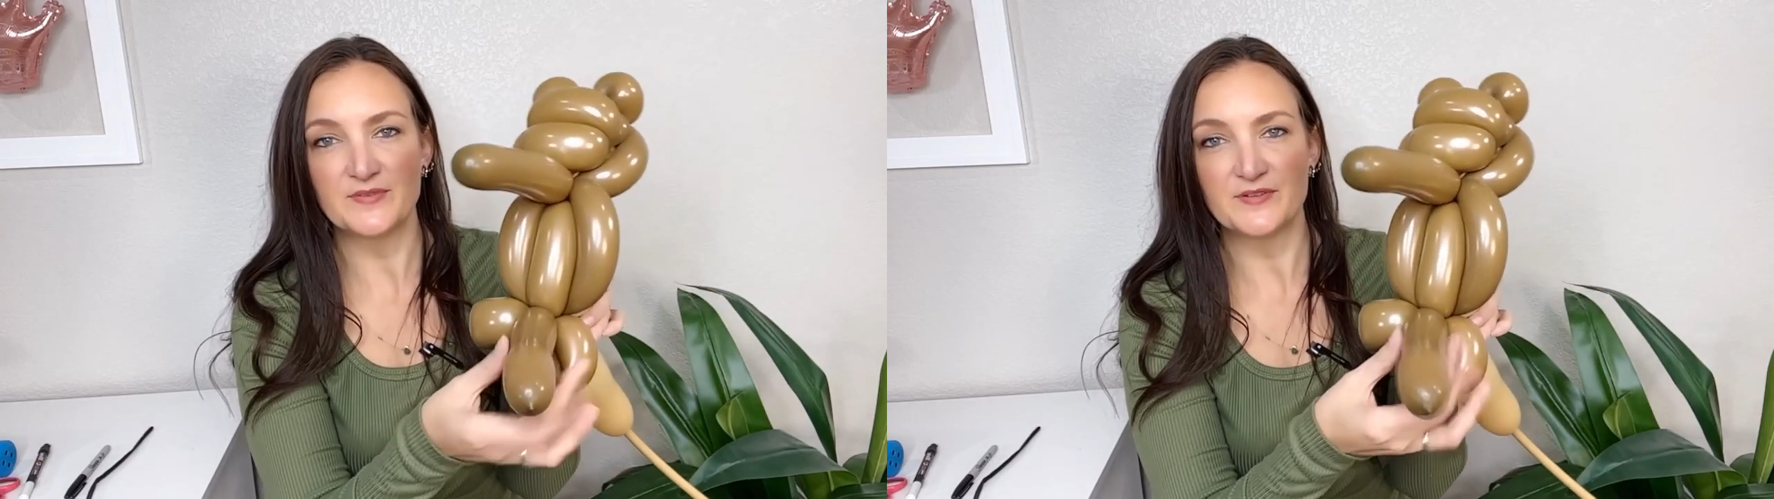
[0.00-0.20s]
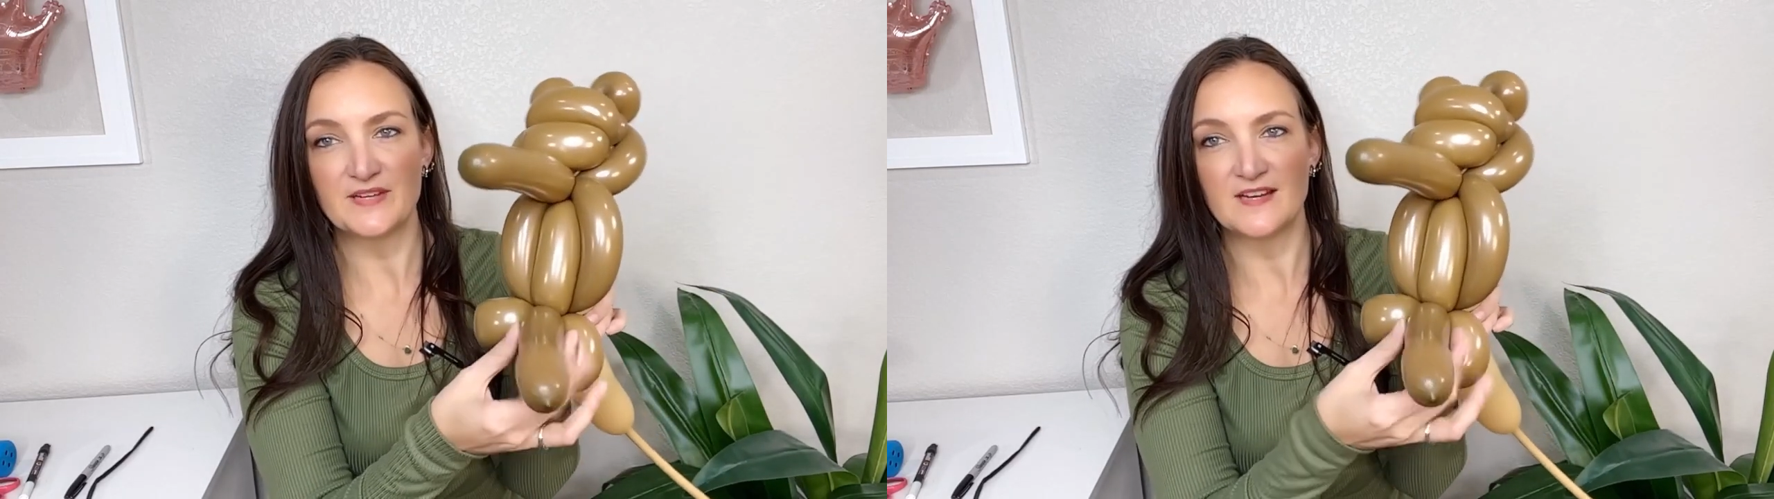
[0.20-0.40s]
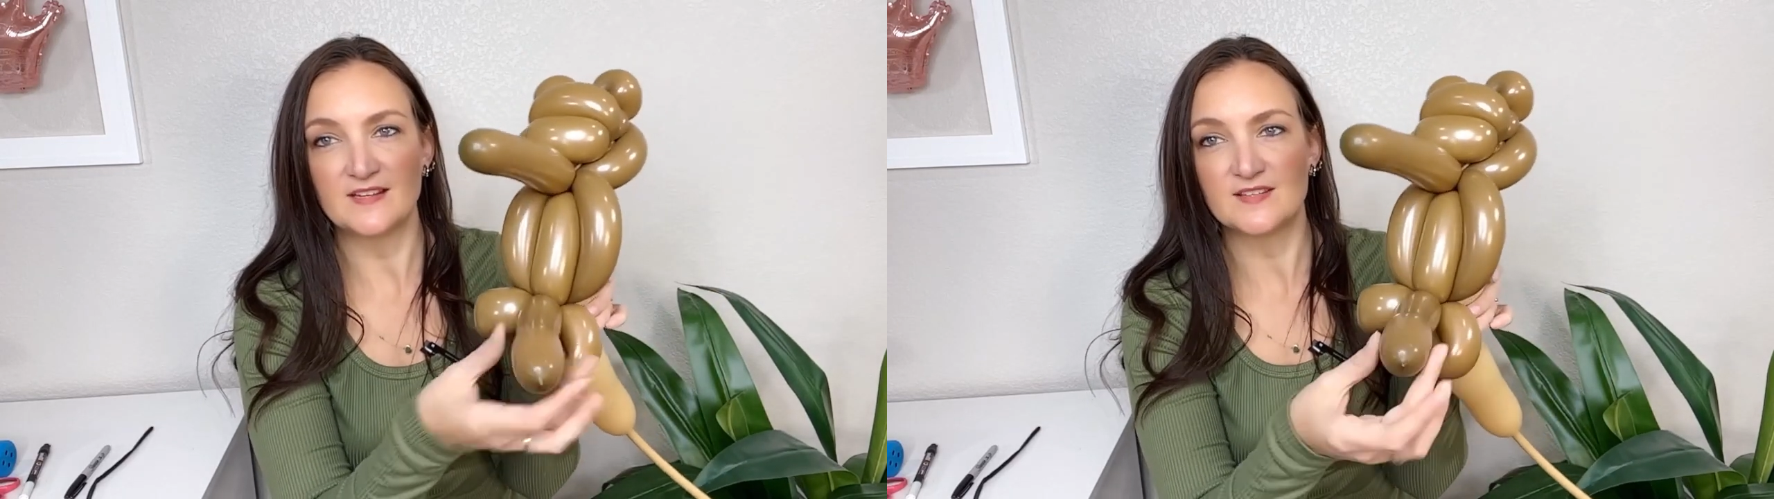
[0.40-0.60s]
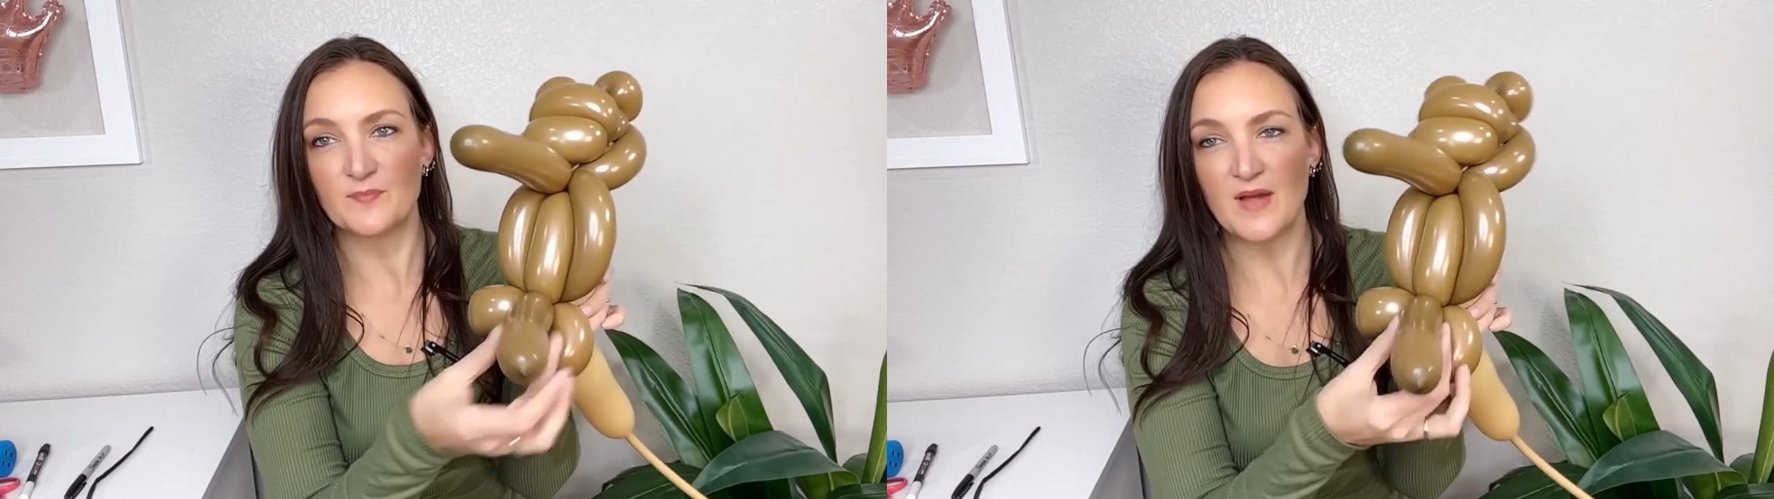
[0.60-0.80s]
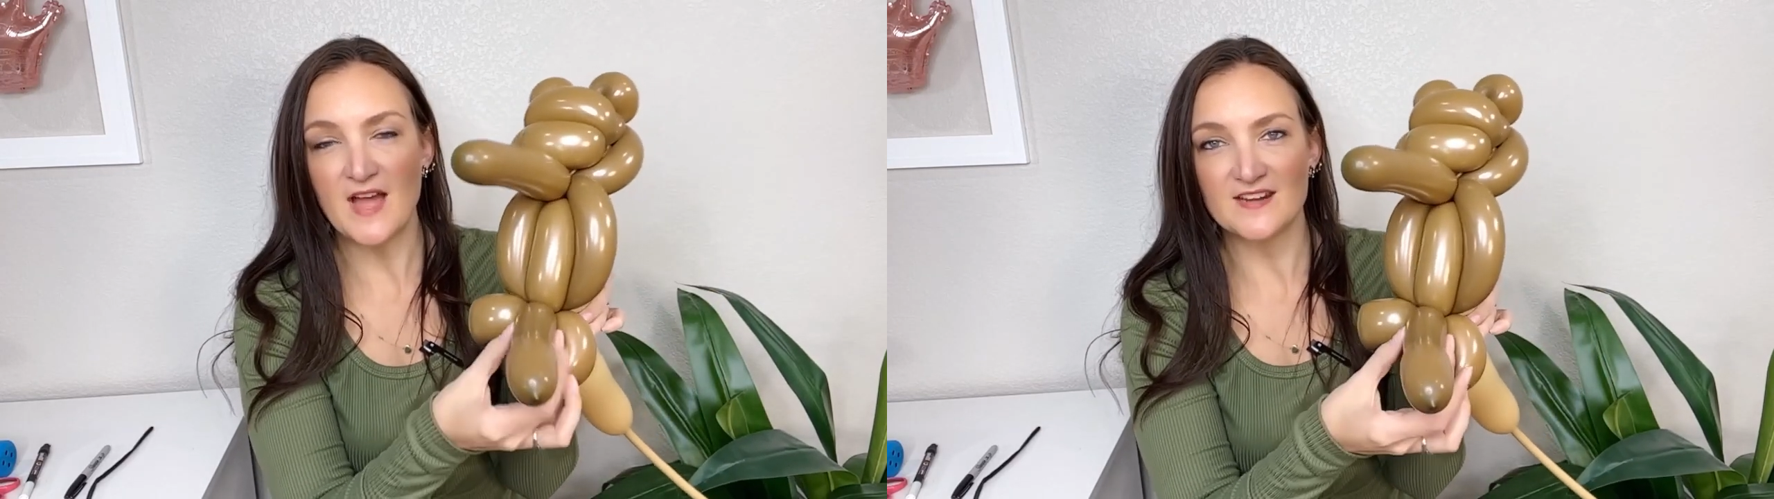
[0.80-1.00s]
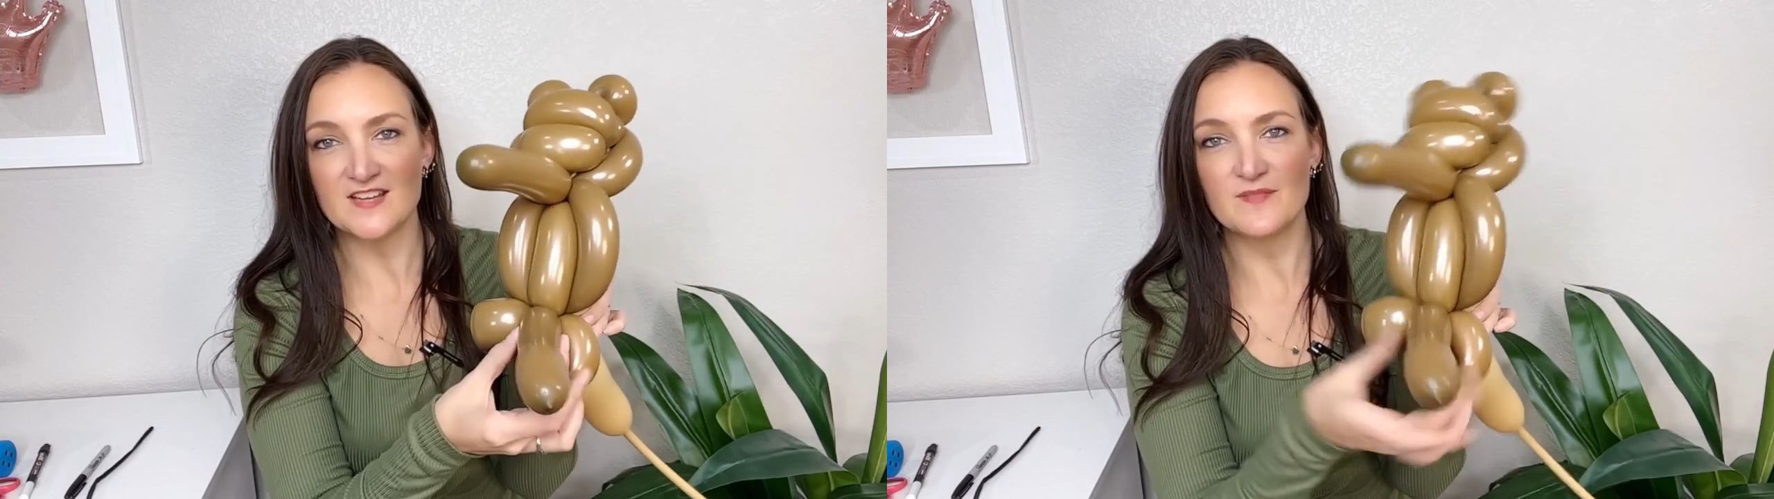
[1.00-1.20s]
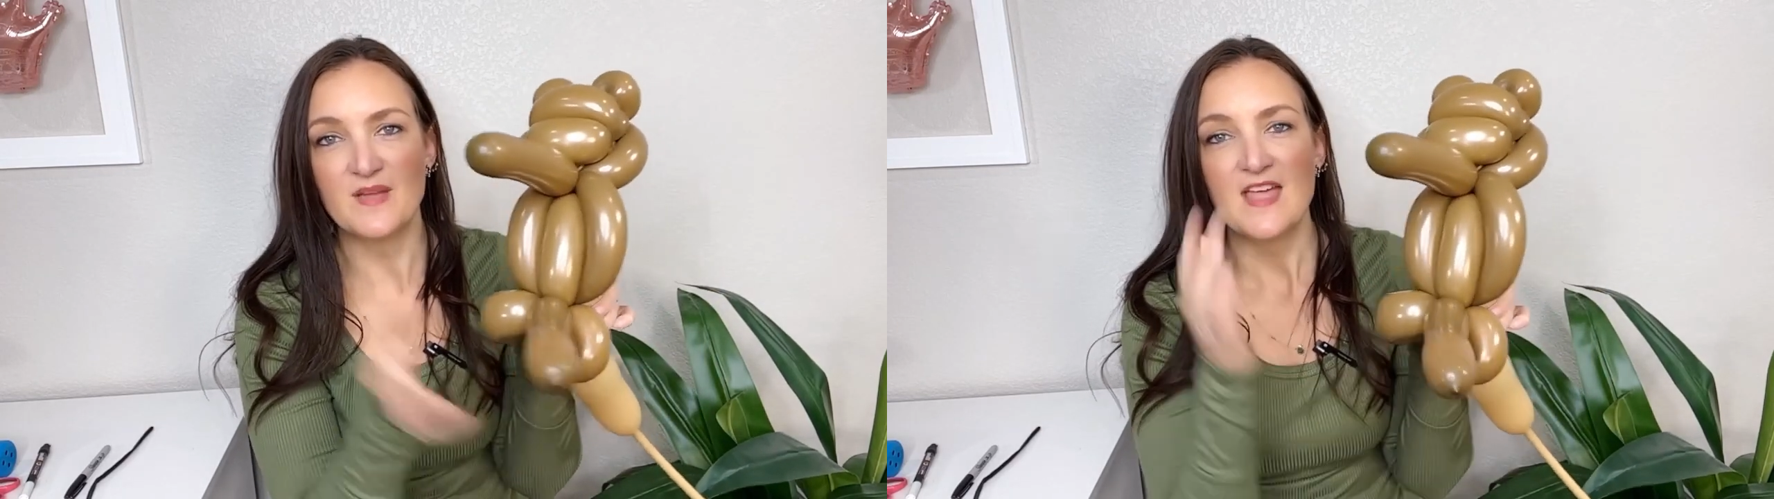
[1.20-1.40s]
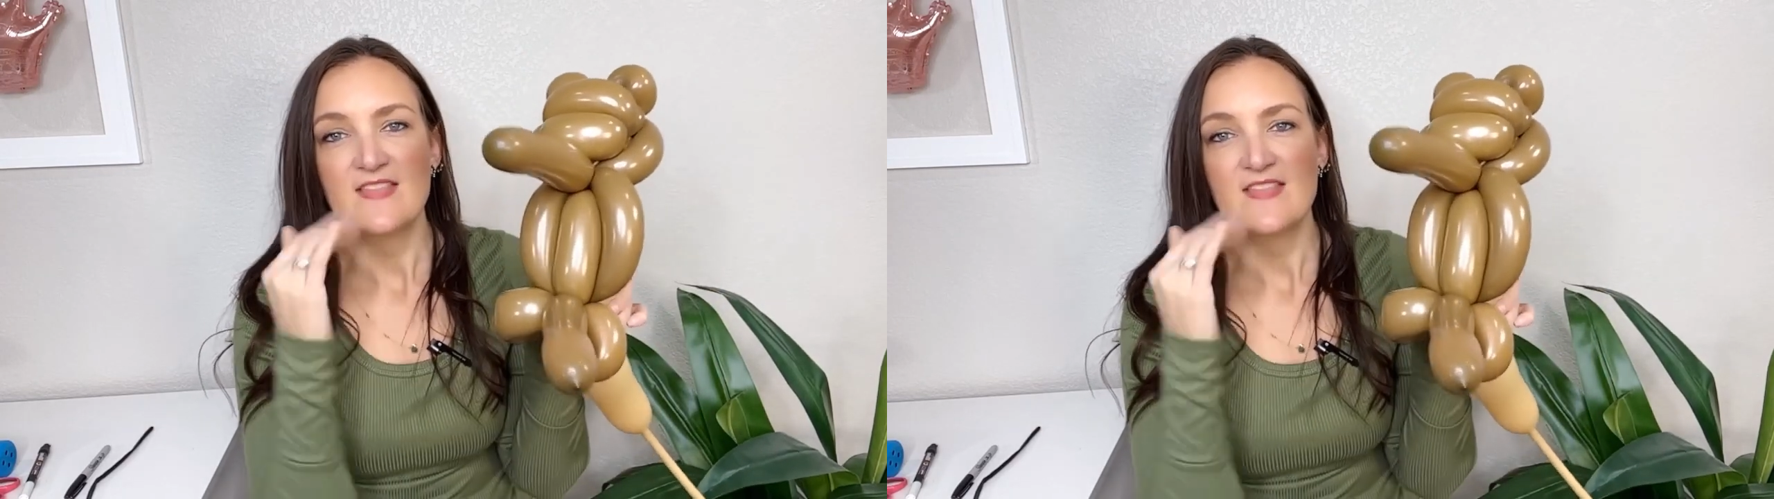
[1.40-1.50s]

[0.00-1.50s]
balloon here at the bottom